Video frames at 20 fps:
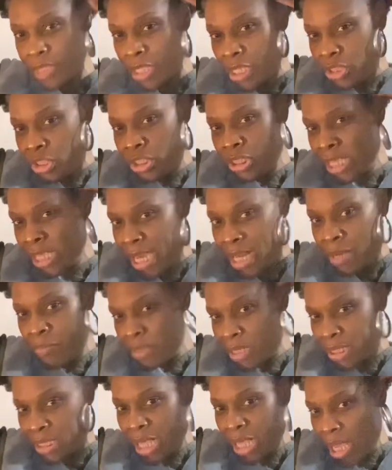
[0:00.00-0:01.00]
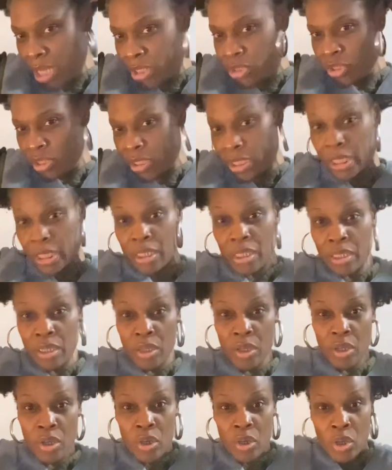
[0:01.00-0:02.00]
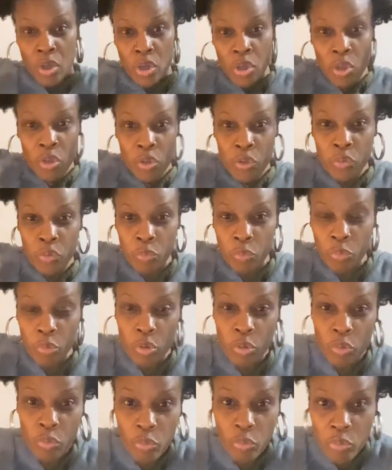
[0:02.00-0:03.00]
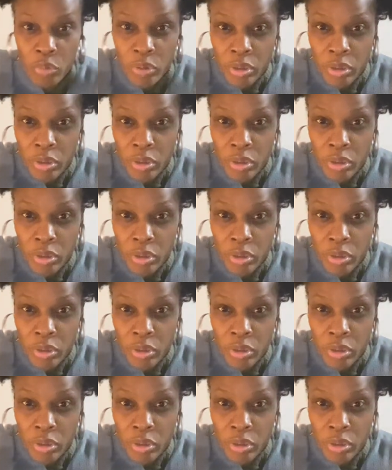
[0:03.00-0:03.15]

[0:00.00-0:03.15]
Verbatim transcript: Just kind of massaging it through.